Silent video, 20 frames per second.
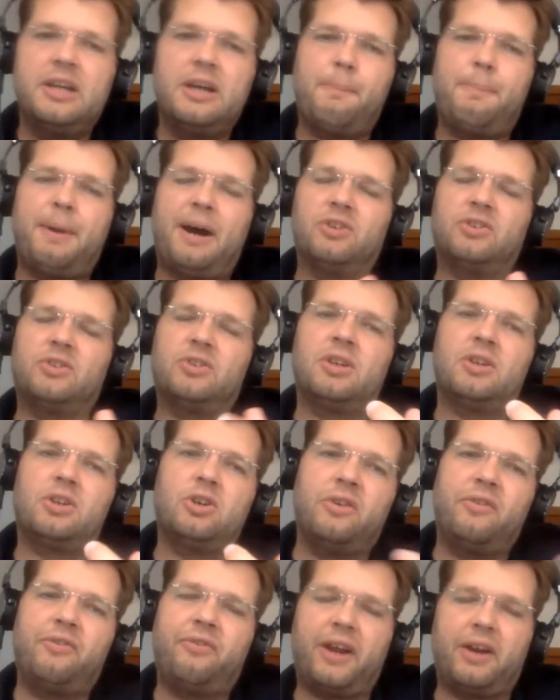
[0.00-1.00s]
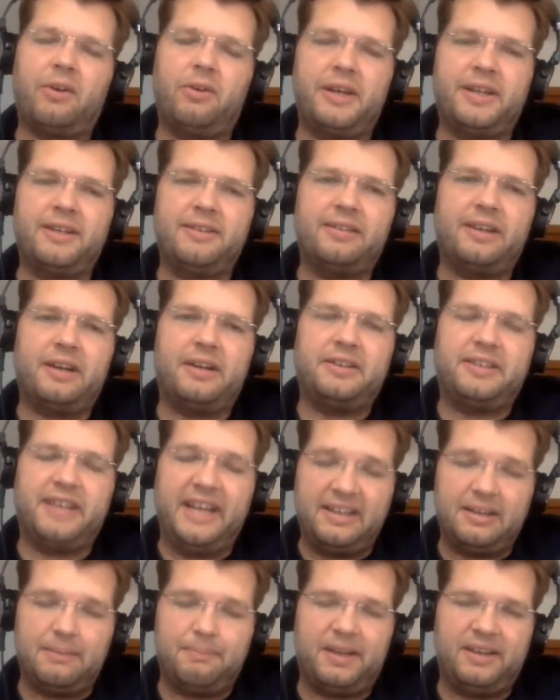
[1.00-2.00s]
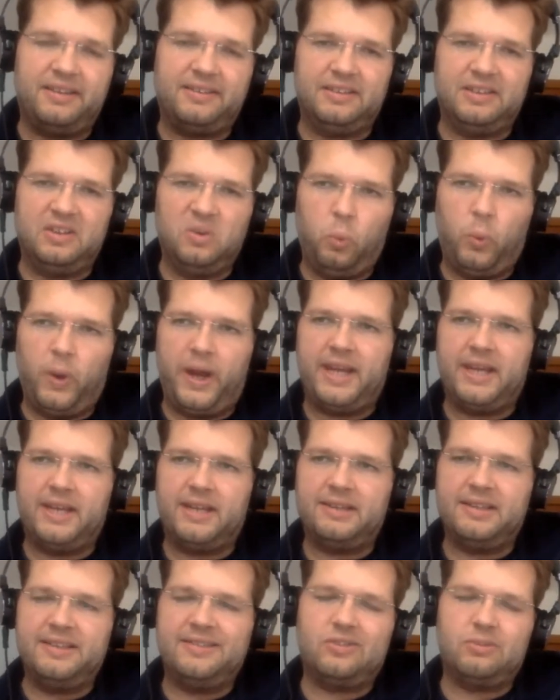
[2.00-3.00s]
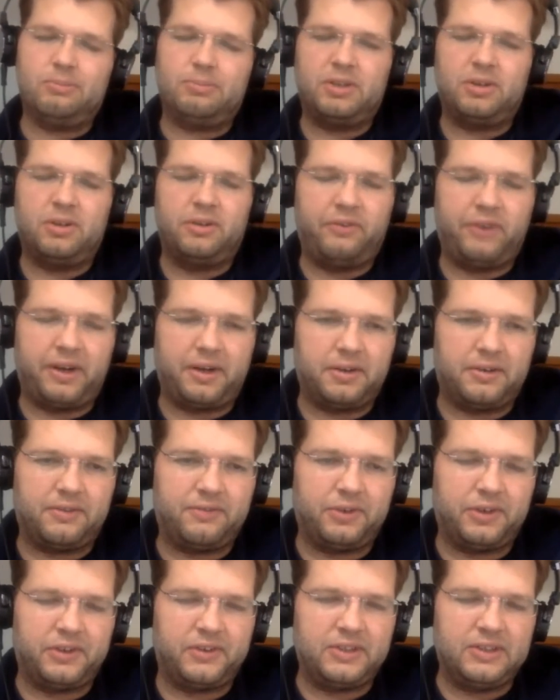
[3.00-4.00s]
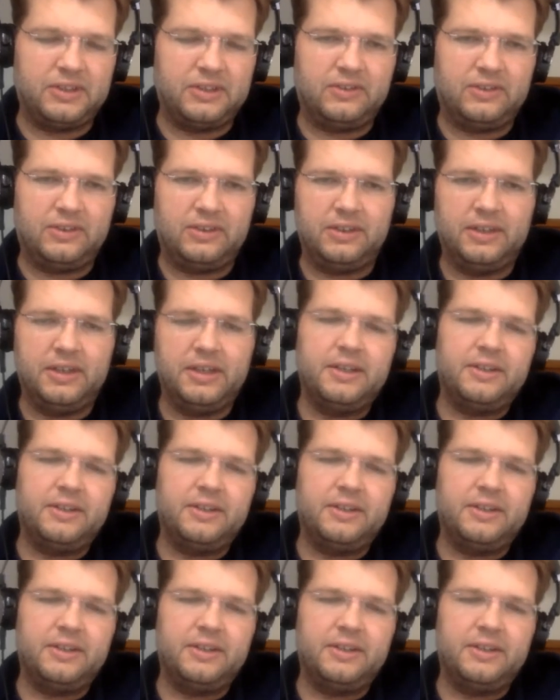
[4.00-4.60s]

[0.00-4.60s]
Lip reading: about configuring their database in the way it needs to be configured for CDC.